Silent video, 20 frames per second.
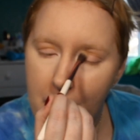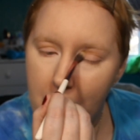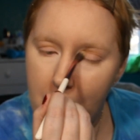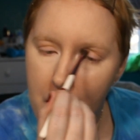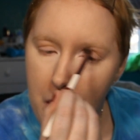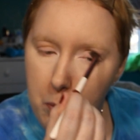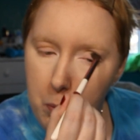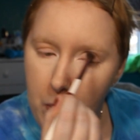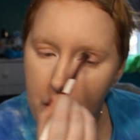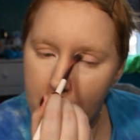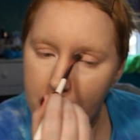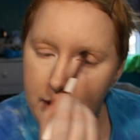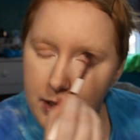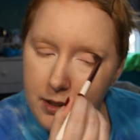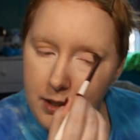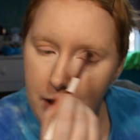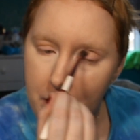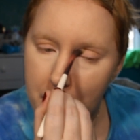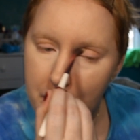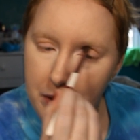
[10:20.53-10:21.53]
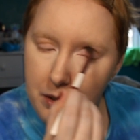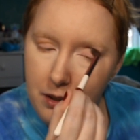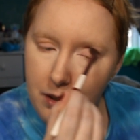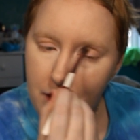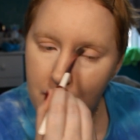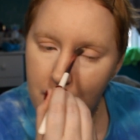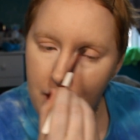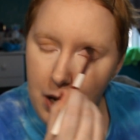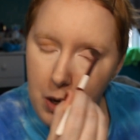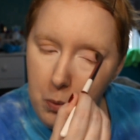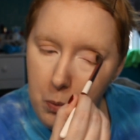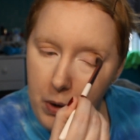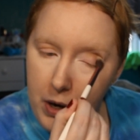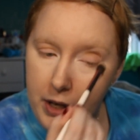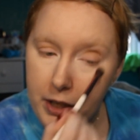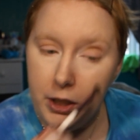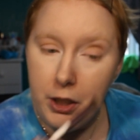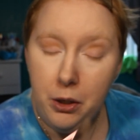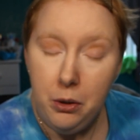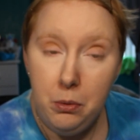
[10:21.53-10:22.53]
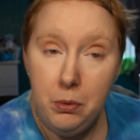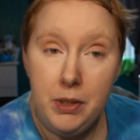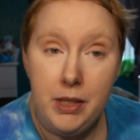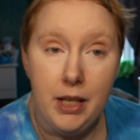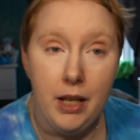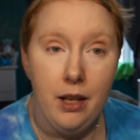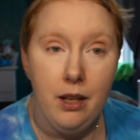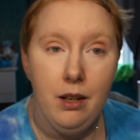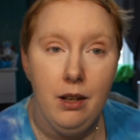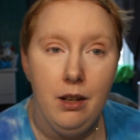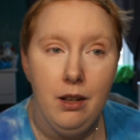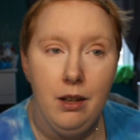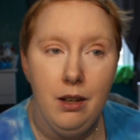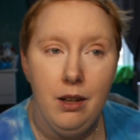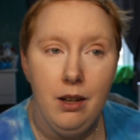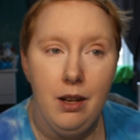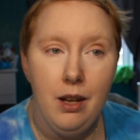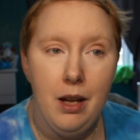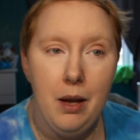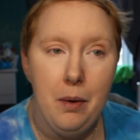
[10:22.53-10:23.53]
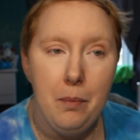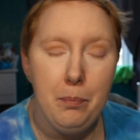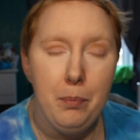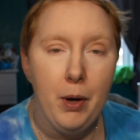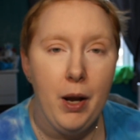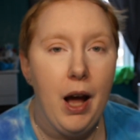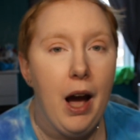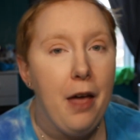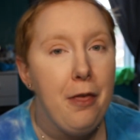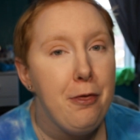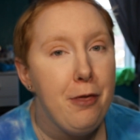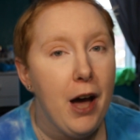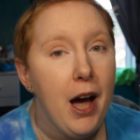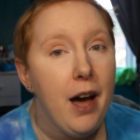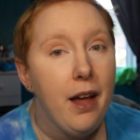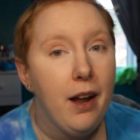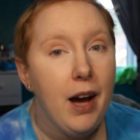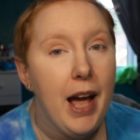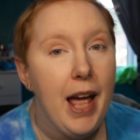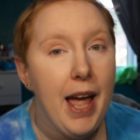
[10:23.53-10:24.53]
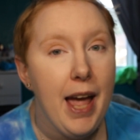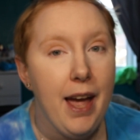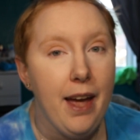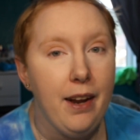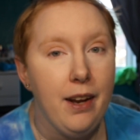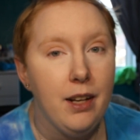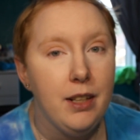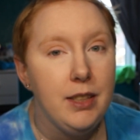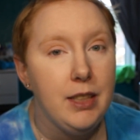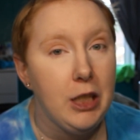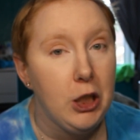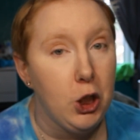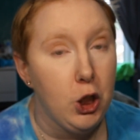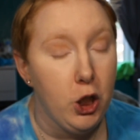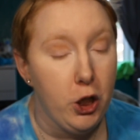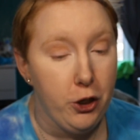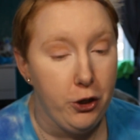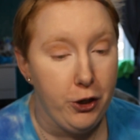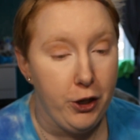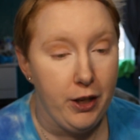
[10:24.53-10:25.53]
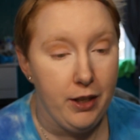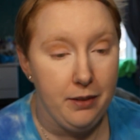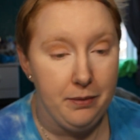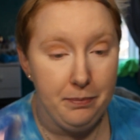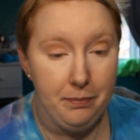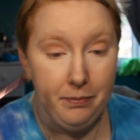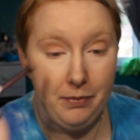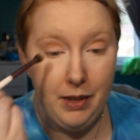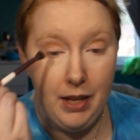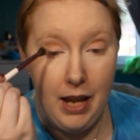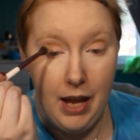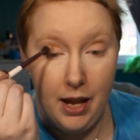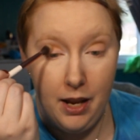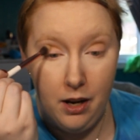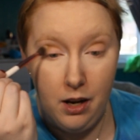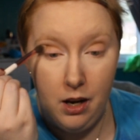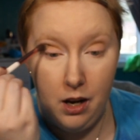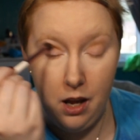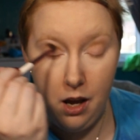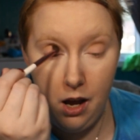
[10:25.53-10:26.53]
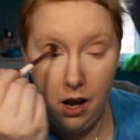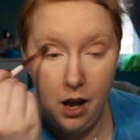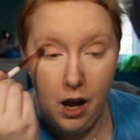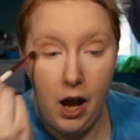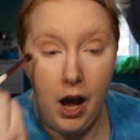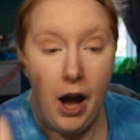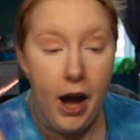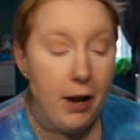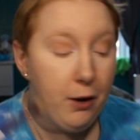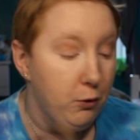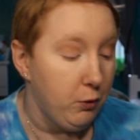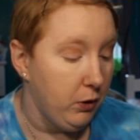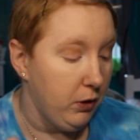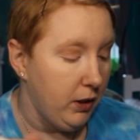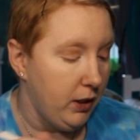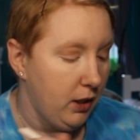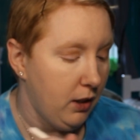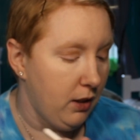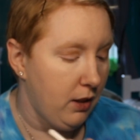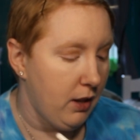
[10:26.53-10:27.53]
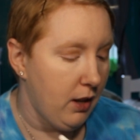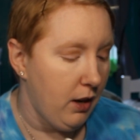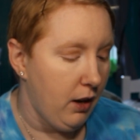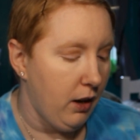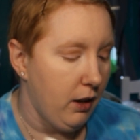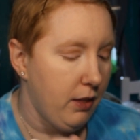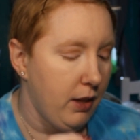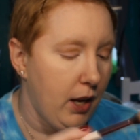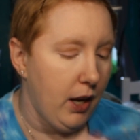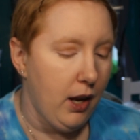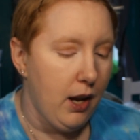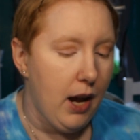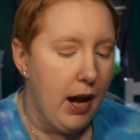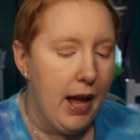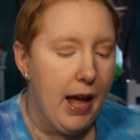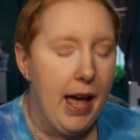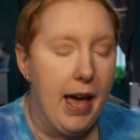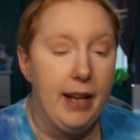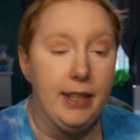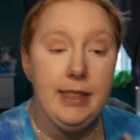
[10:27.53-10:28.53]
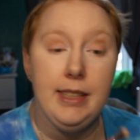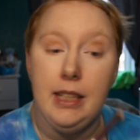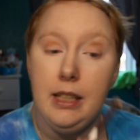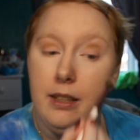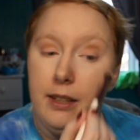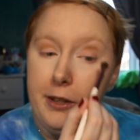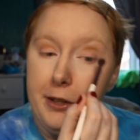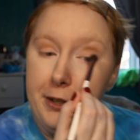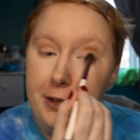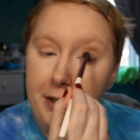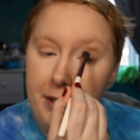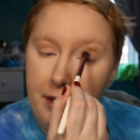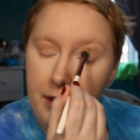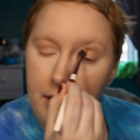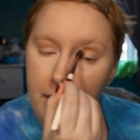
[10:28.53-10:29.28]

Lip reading: I want to use it. But I thought I had decluttered it. And I really did think I had it decluttered.